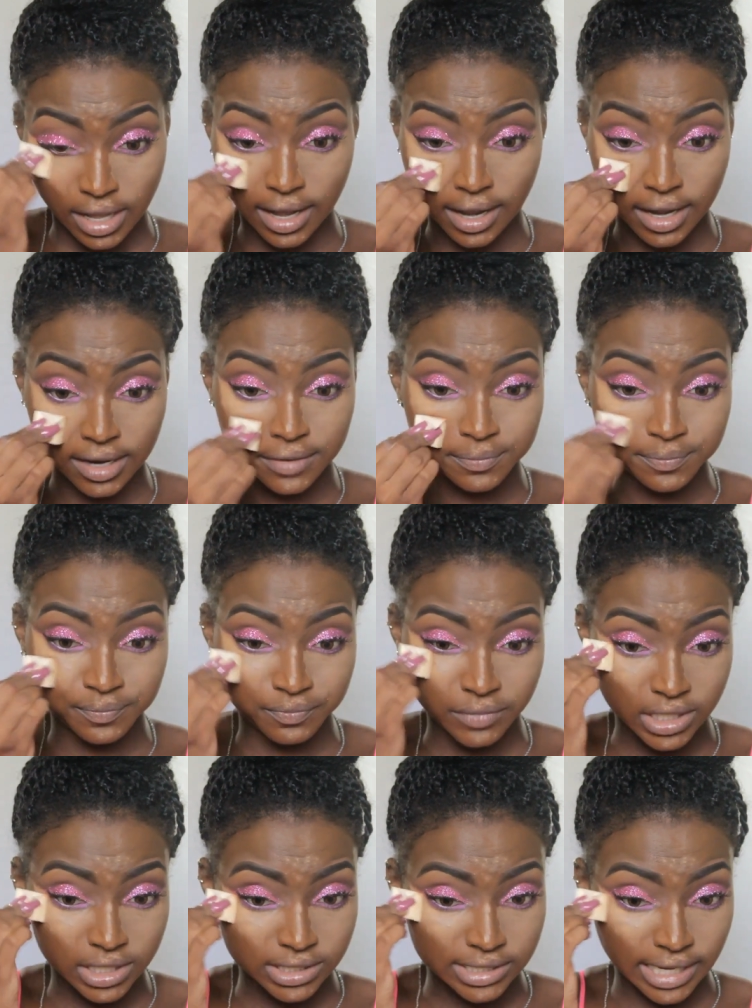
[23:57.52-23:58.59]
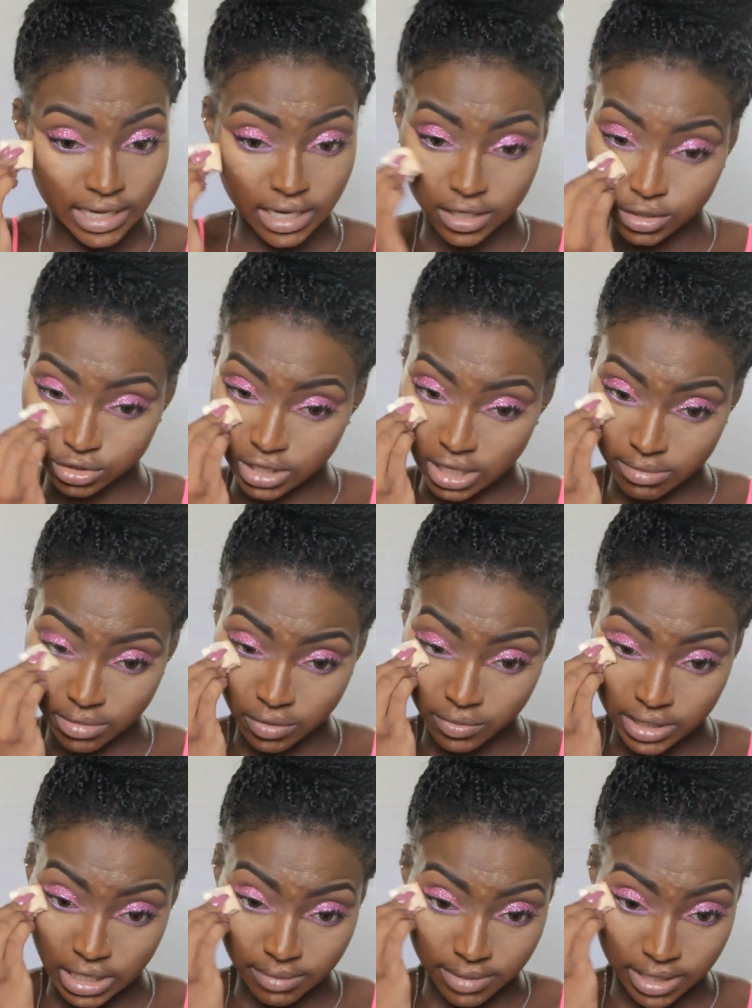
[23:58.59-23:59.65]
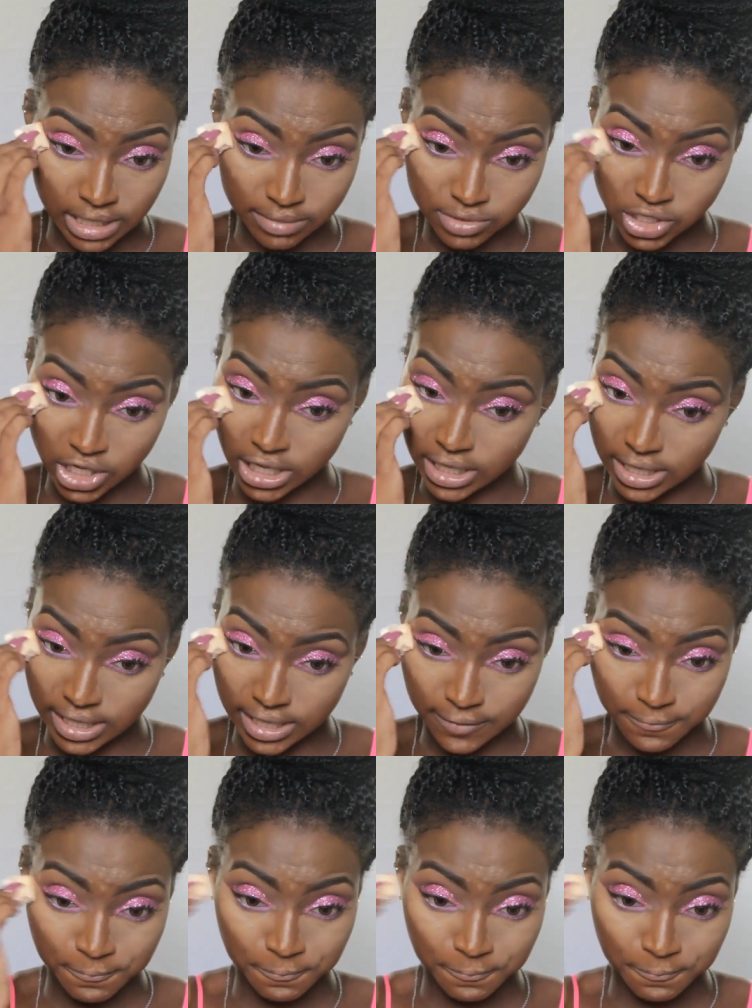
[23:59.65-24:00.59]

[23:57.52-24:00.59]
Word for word: And I'm just tired of the drama with them and them channel and